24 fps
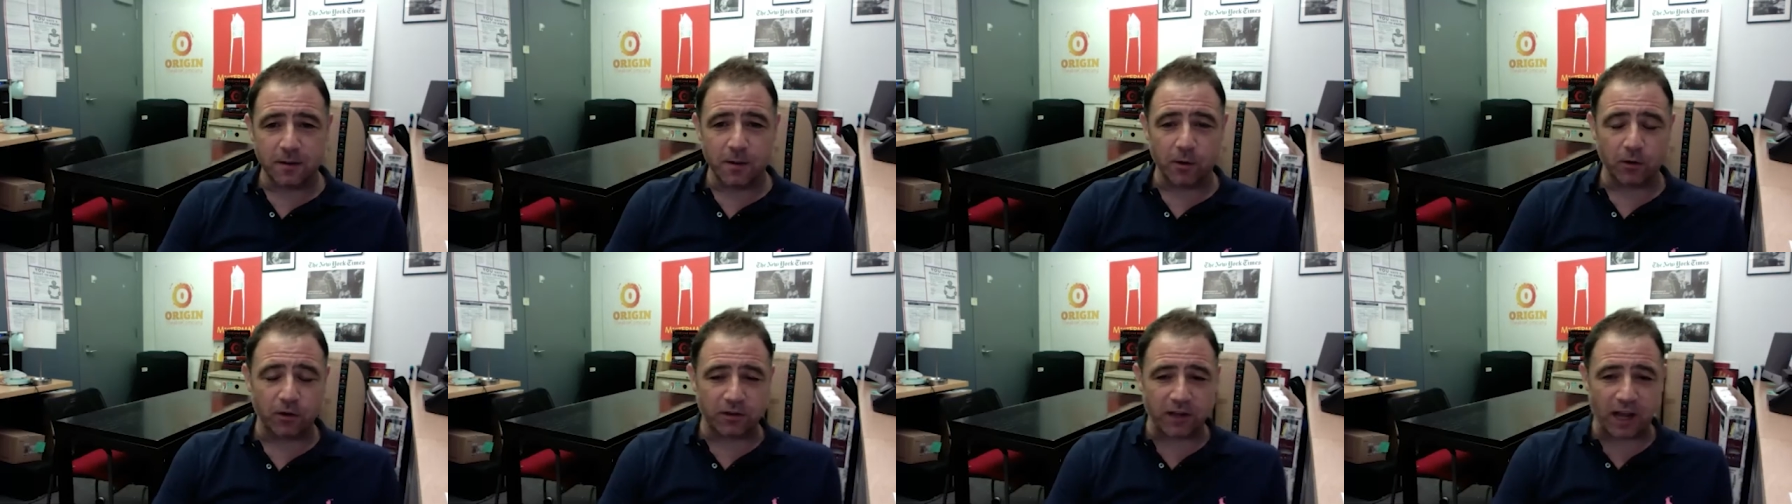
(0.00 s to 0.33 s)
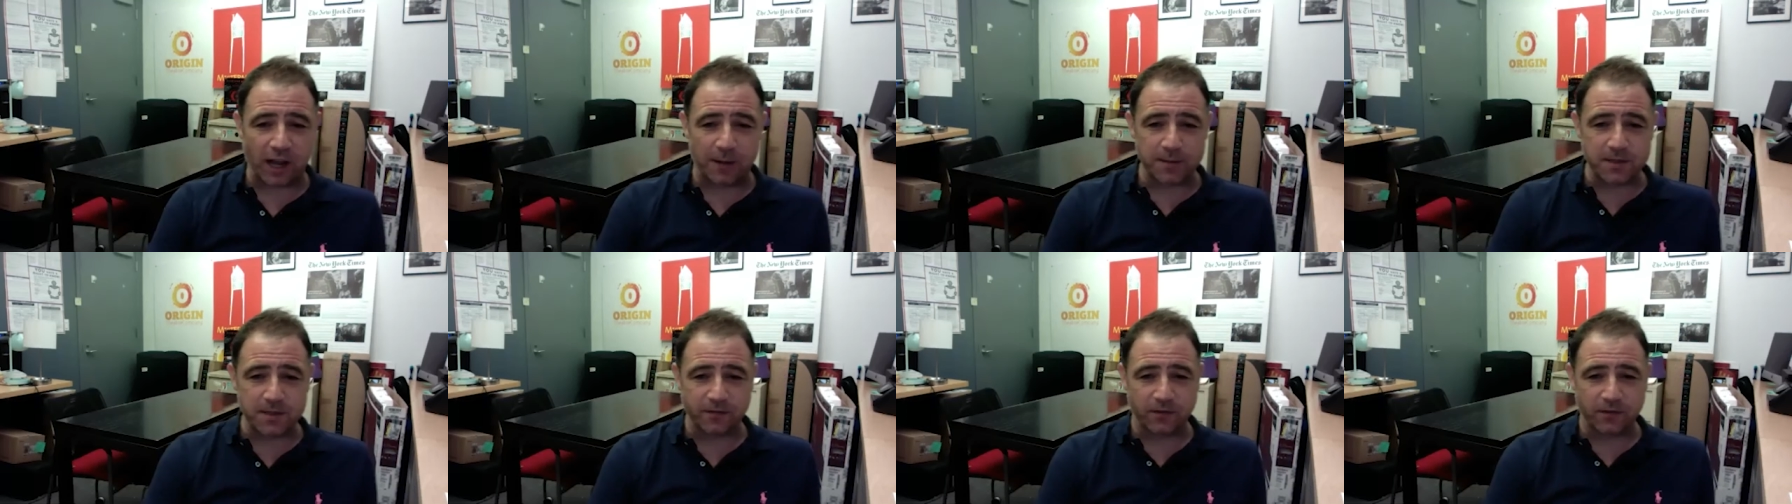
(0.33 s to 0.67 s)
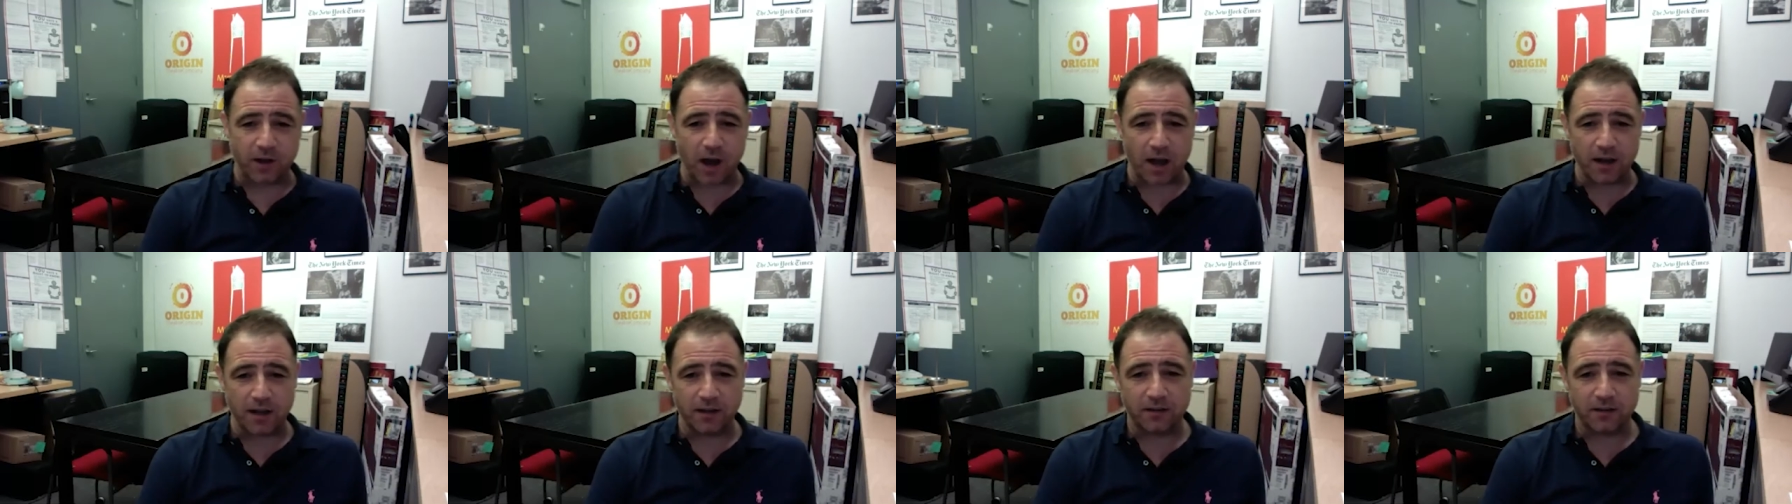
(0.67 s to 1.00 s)
amount of times I've
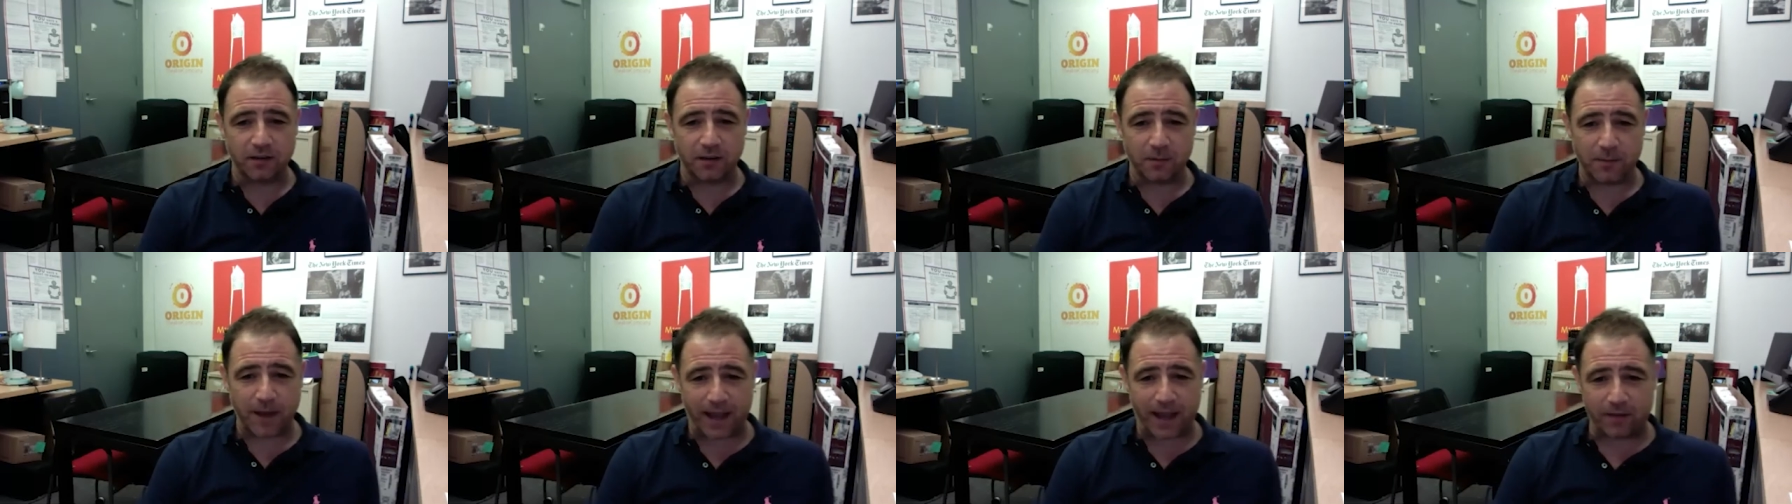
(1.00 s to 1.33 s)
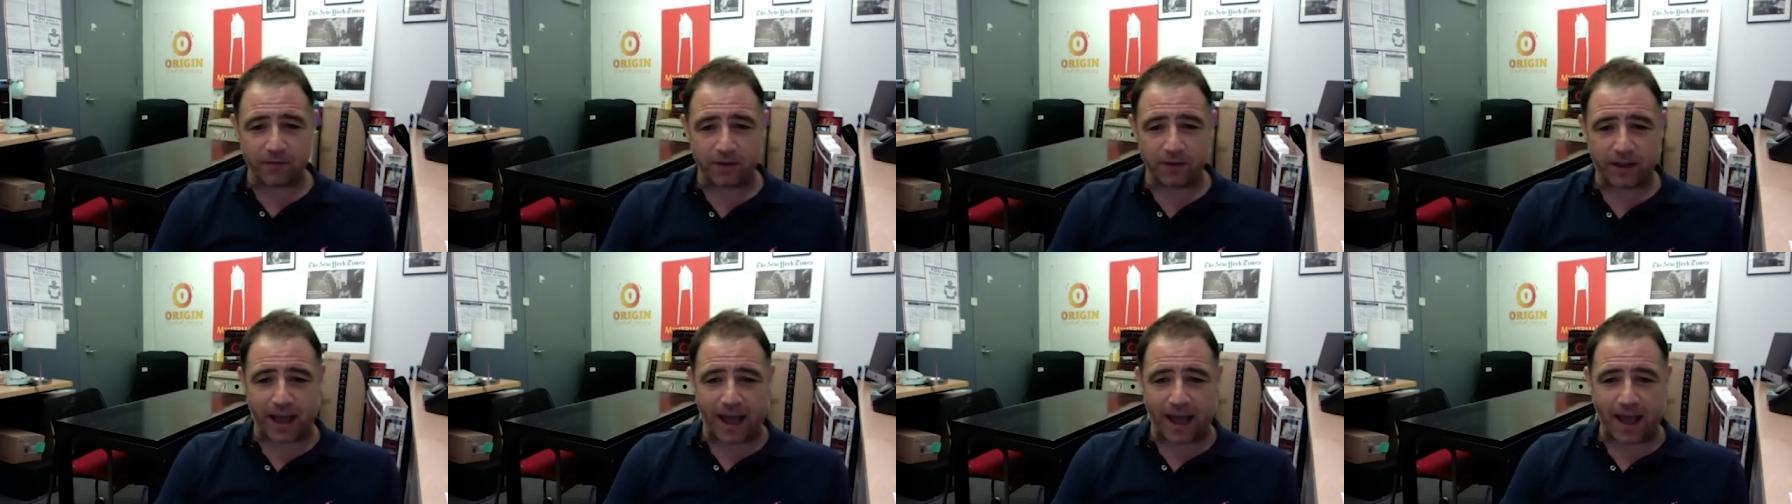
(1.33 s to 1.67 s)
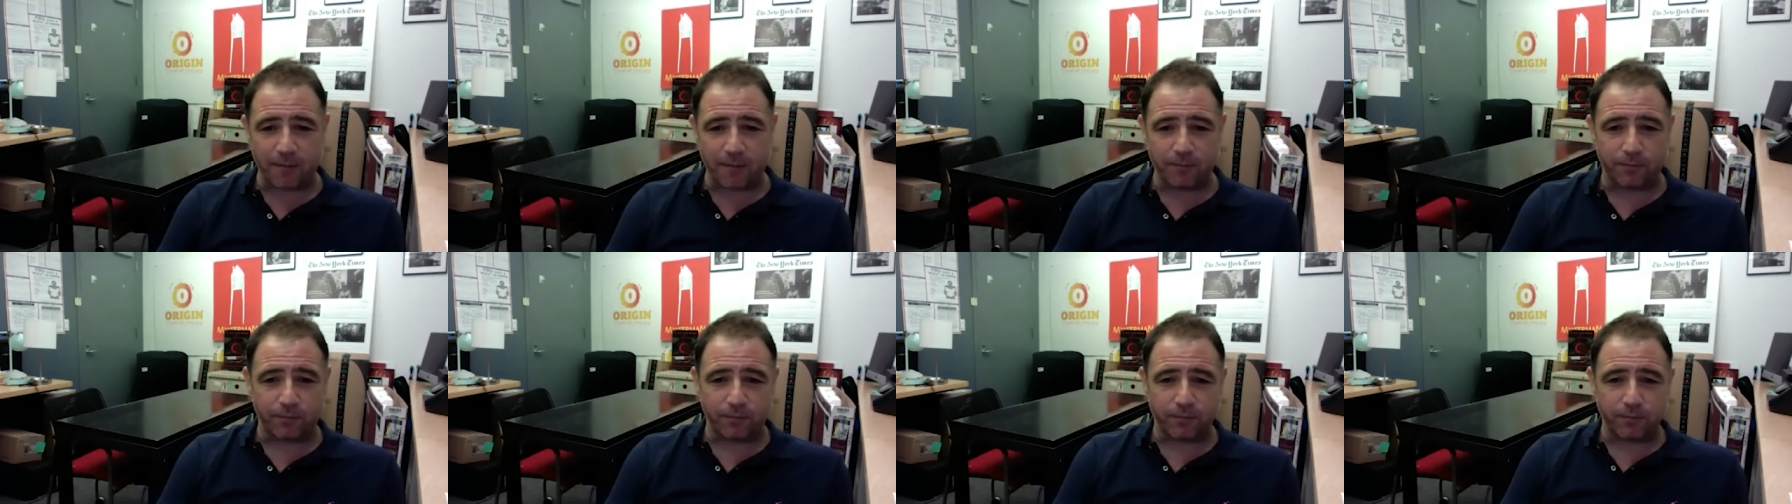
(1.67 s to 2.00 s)
gotten into the back of a
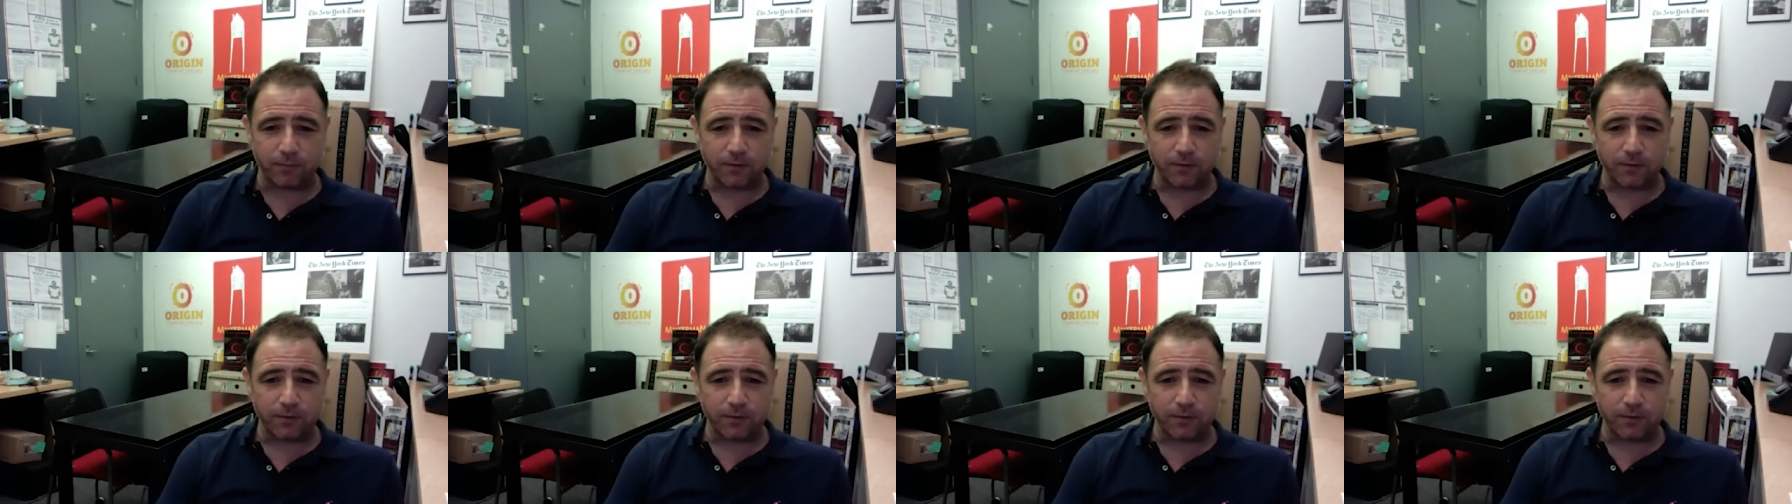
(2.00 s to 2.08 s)
cab.